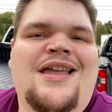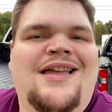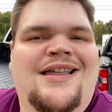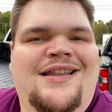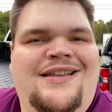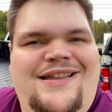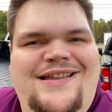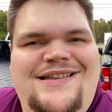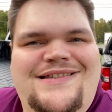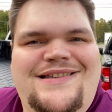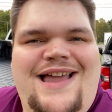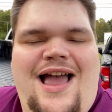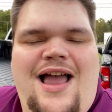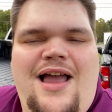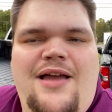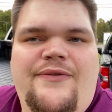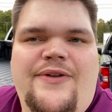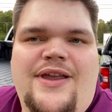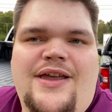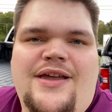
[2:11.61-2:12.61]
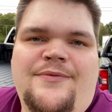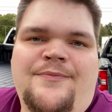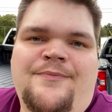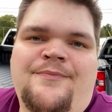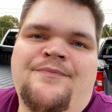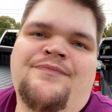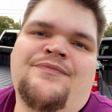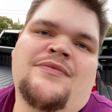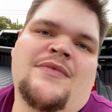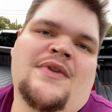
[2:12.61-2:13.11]
Let's dive in,
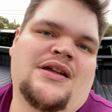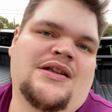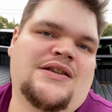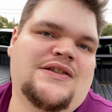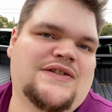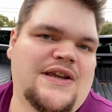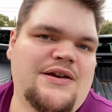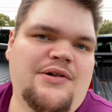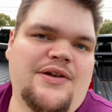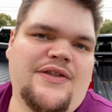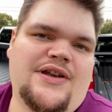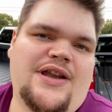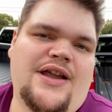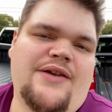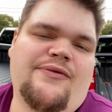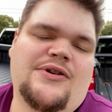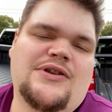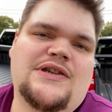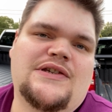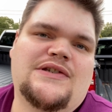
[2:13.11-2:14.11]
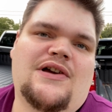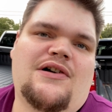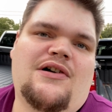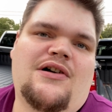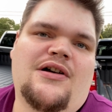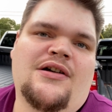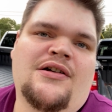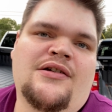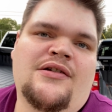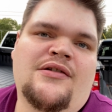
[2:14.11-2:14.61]
see what the differences
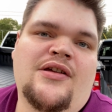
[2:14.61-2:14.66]
are,